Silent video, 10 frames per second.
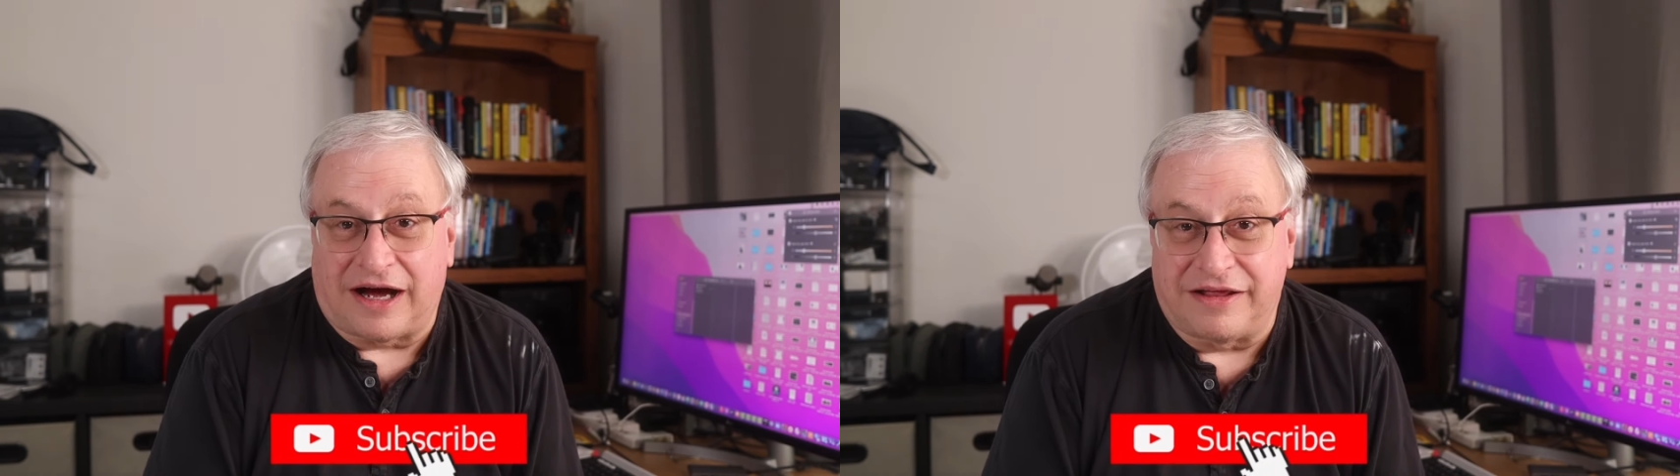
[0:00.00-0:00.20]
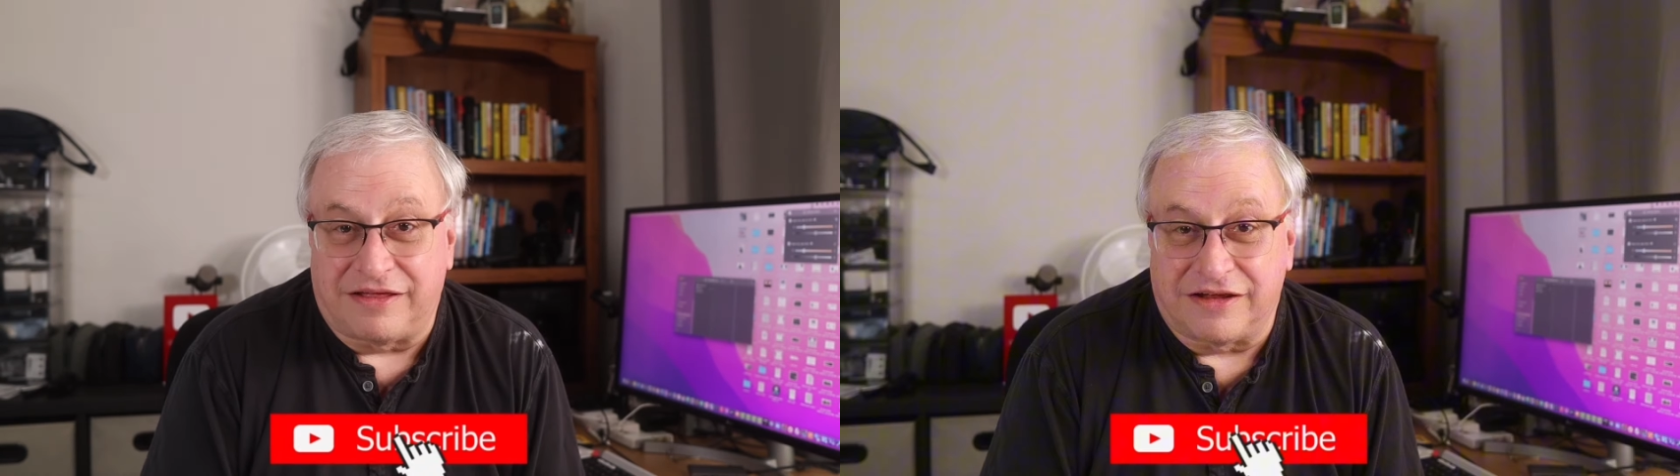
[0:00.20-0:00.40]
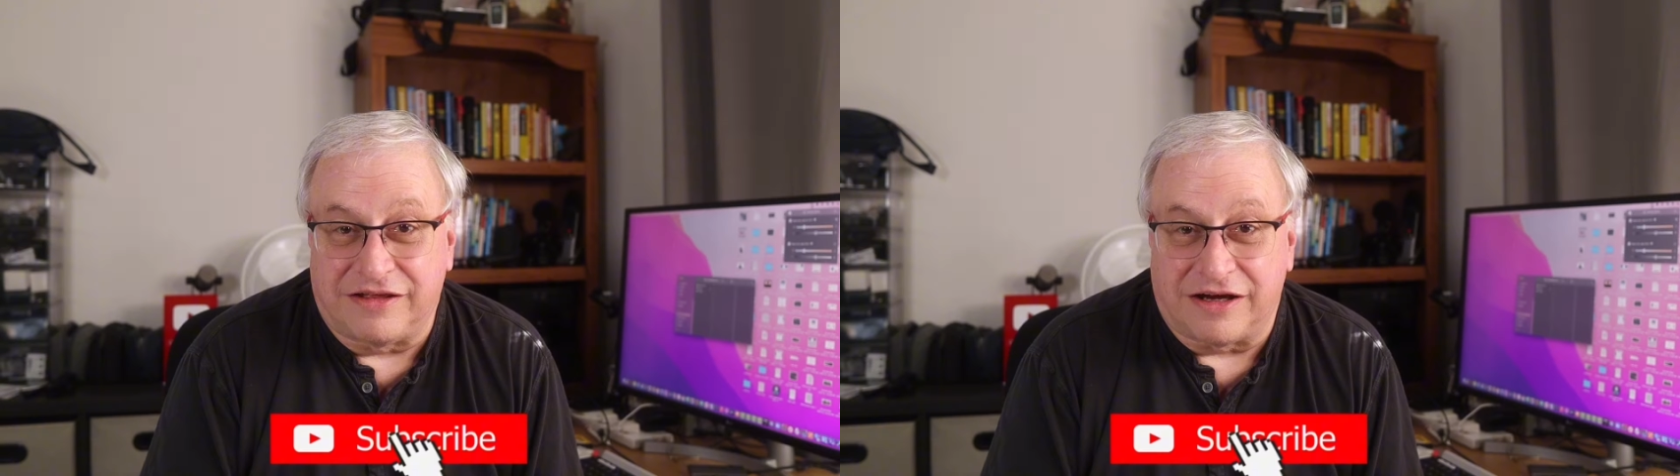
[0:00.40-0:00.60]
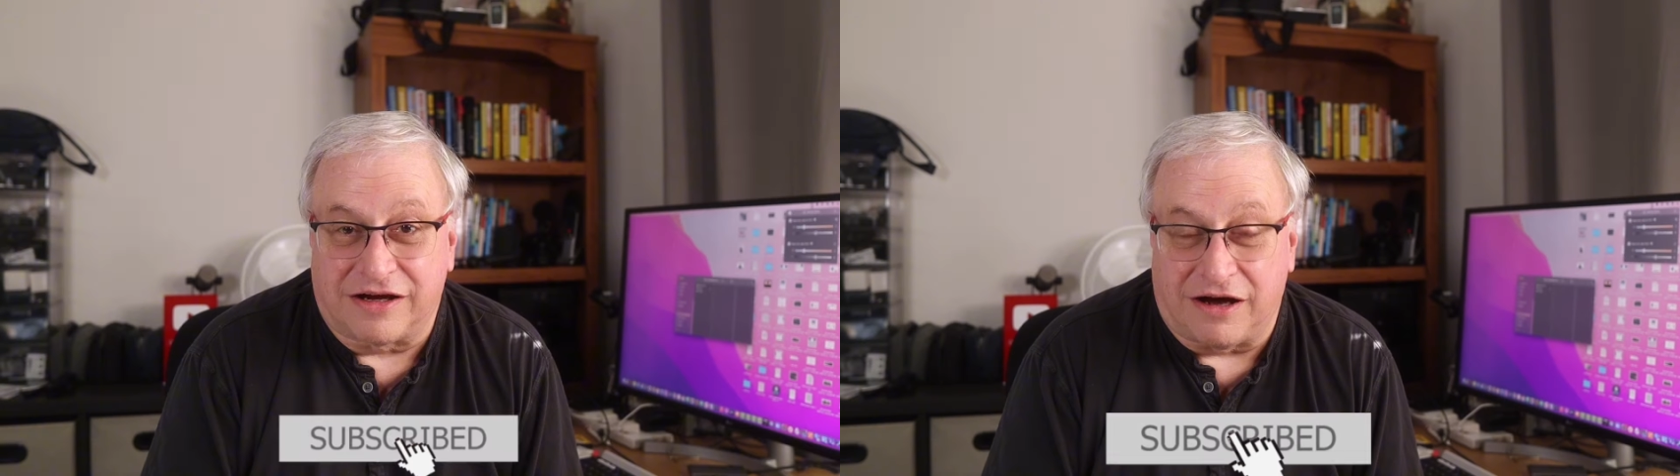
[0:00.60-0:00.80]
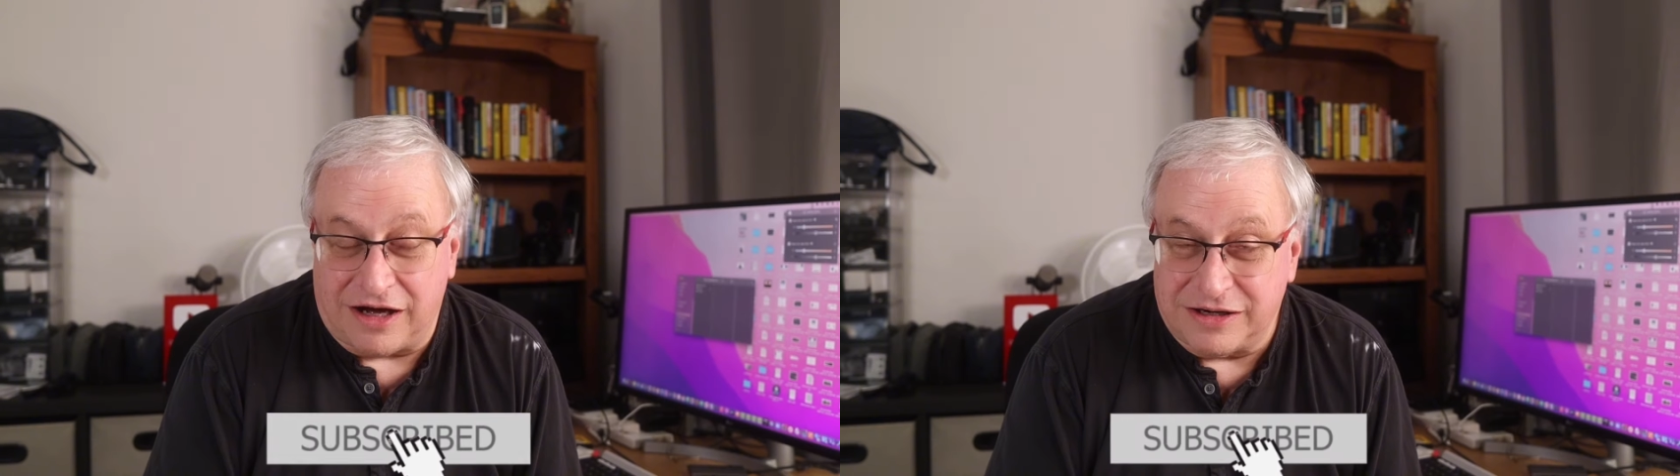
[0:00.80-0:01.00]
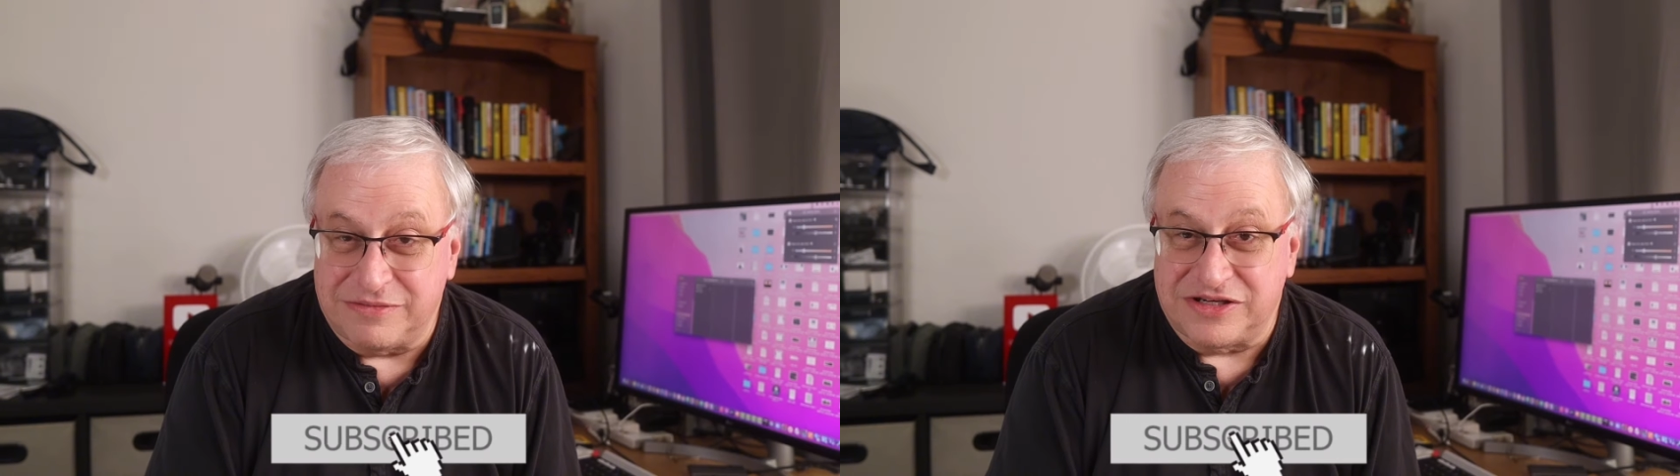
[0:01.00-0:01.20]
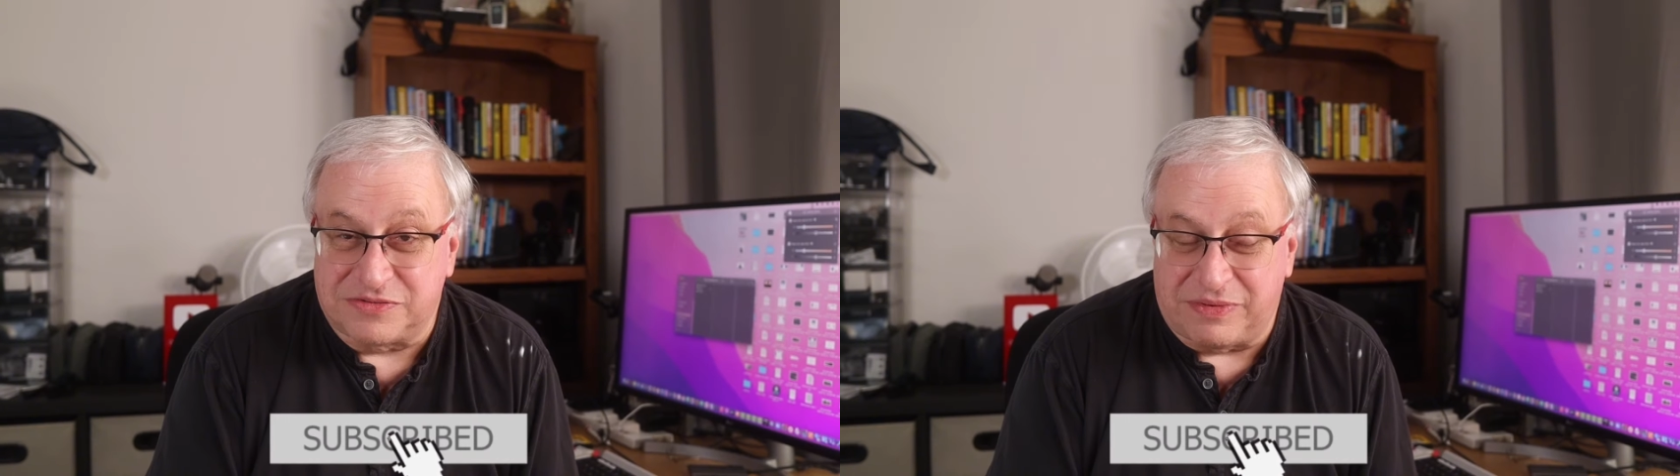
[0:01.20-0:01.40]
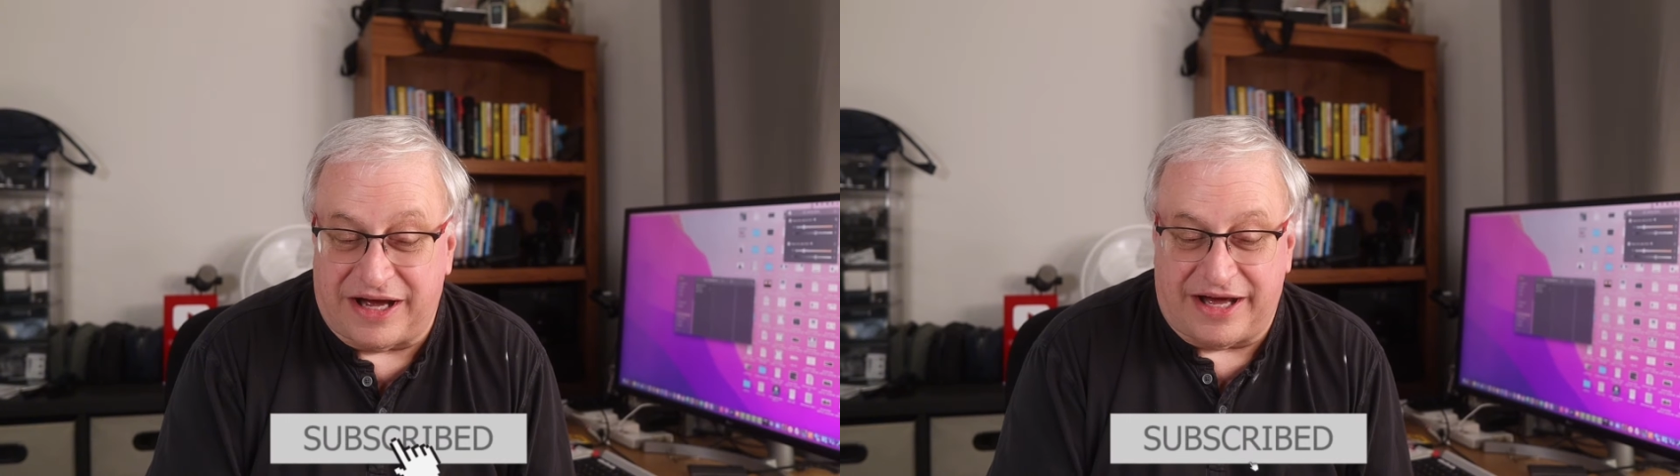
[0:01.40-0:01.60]
I think the
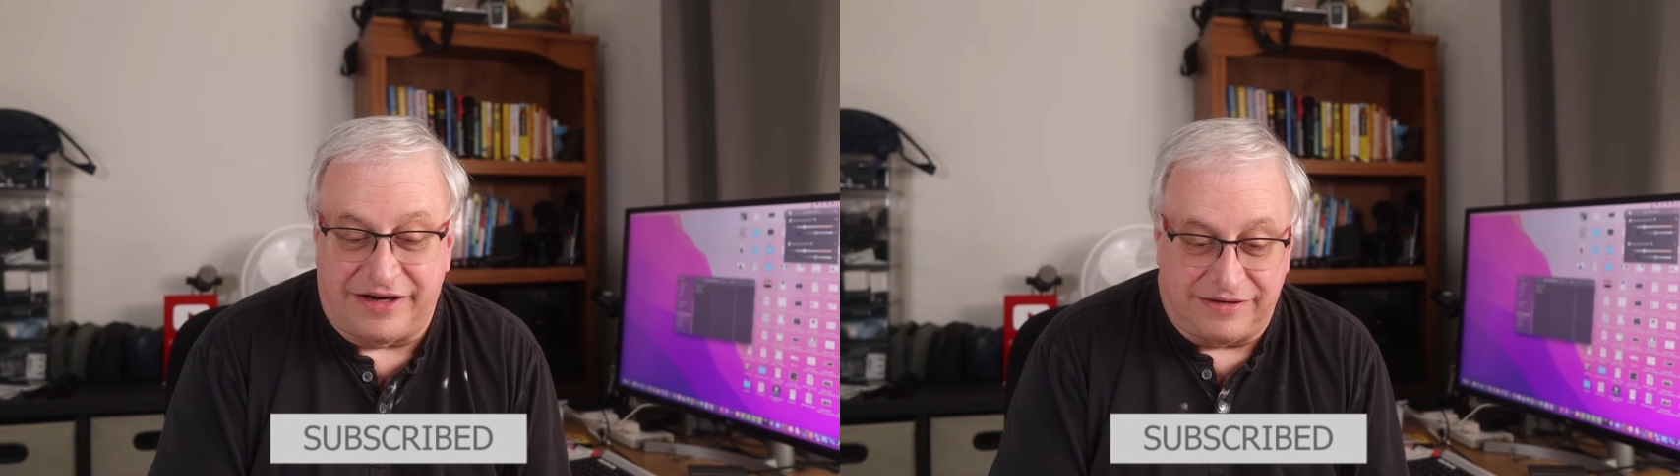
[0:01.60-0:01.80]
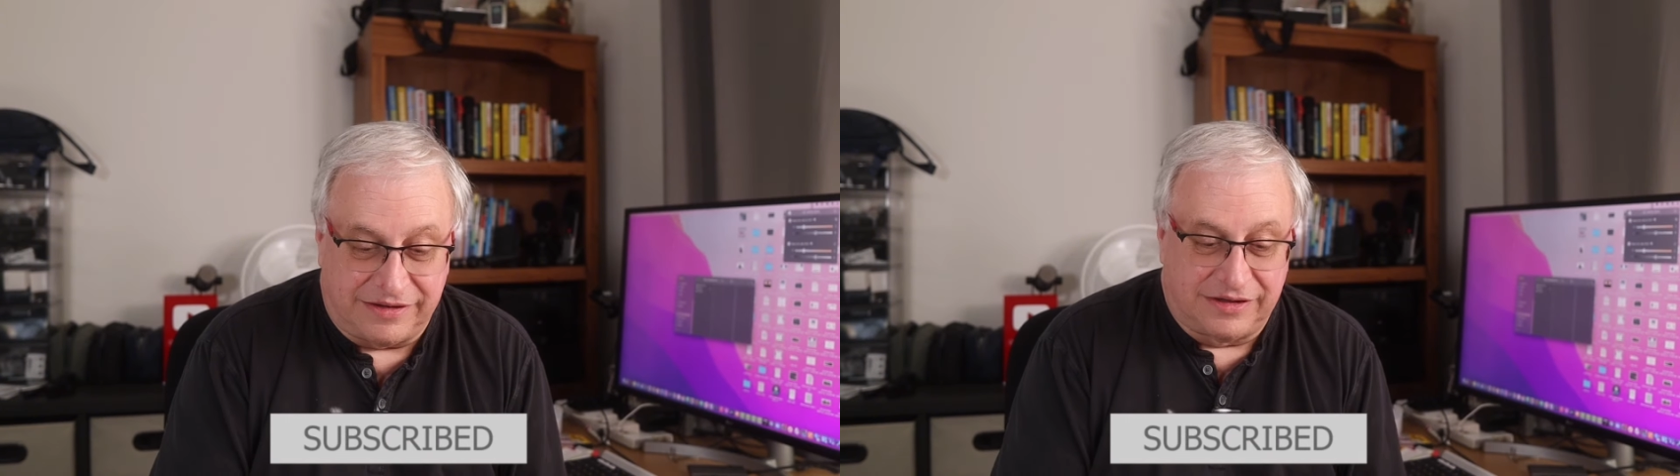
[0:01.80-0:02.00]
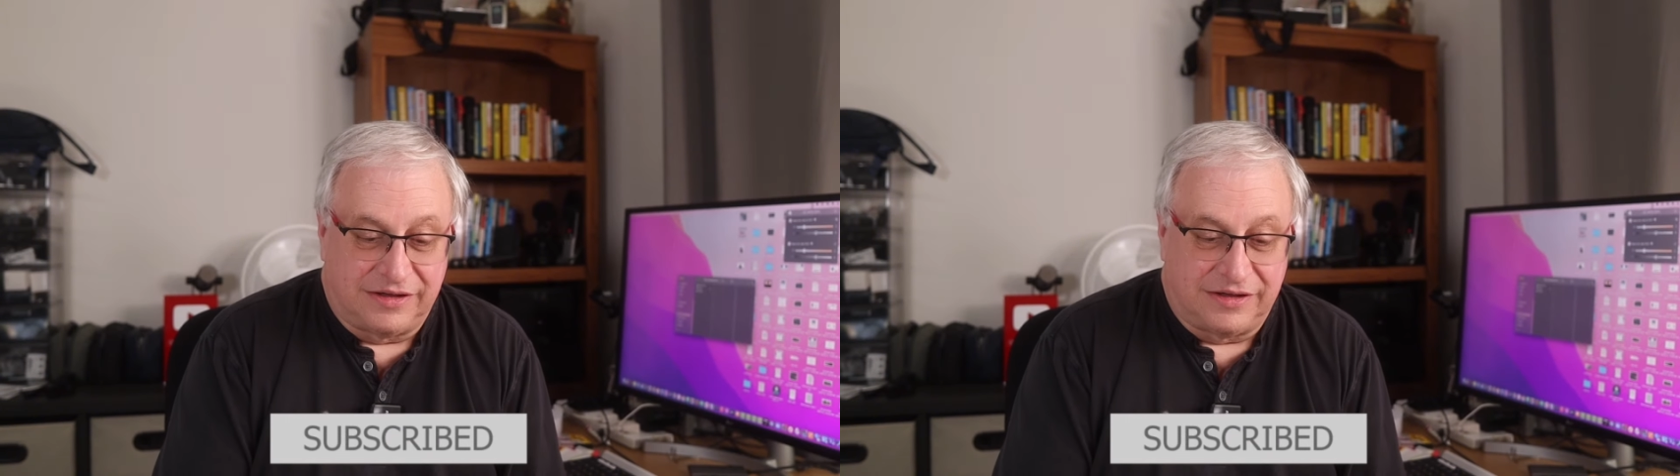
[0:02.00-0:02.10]
economy's bad,